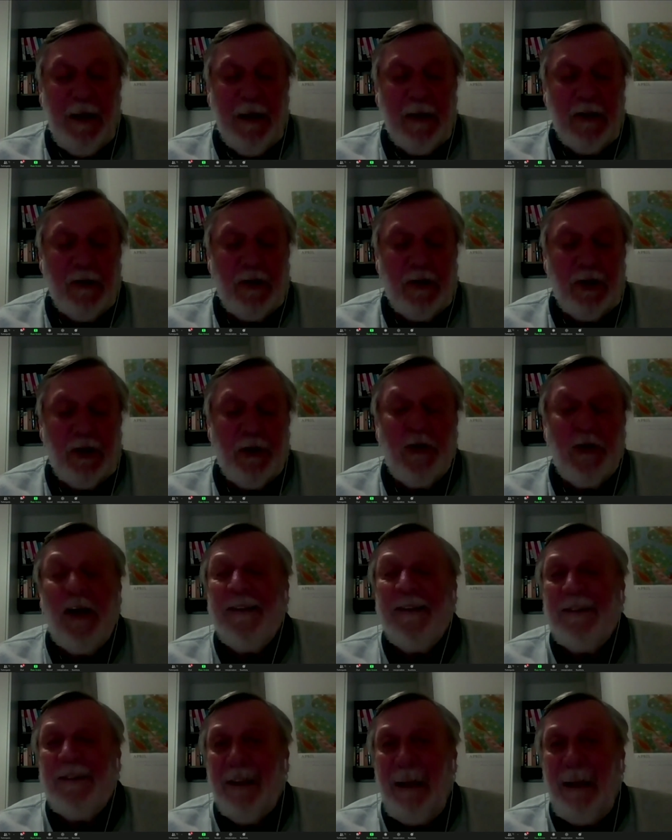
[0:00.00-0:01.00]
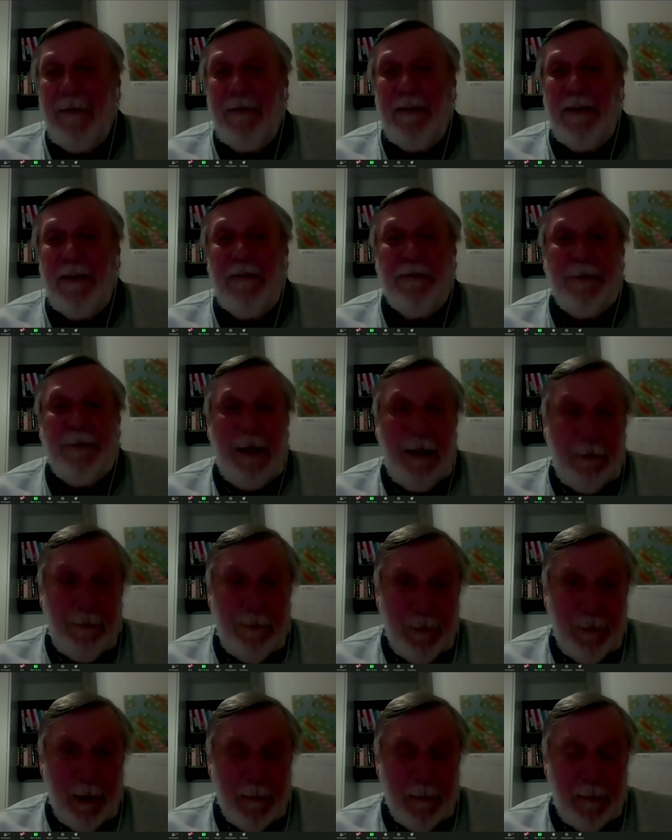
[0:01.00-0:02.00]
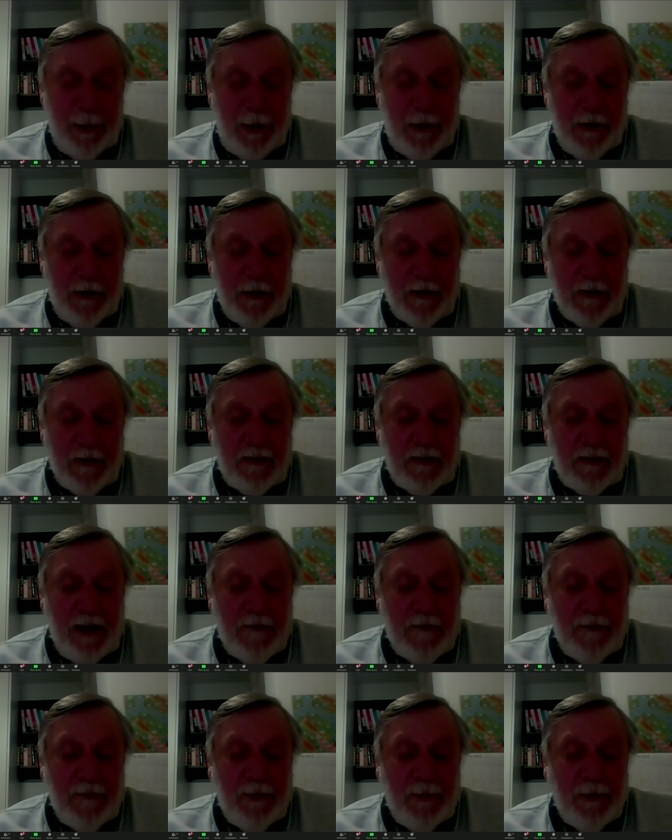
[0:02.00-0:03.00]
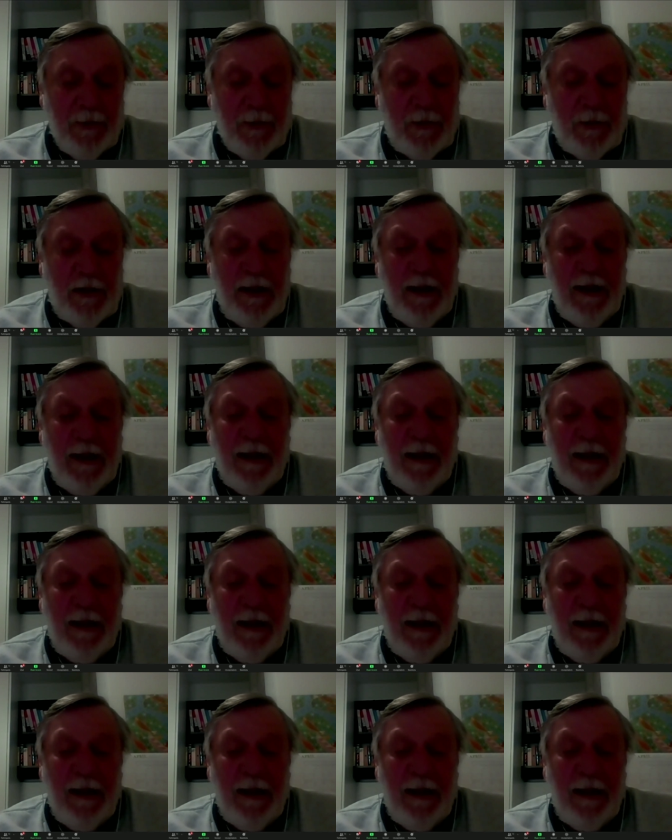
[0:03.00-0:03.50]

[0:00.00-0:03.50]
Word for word: to assure safety for everyone, because after all,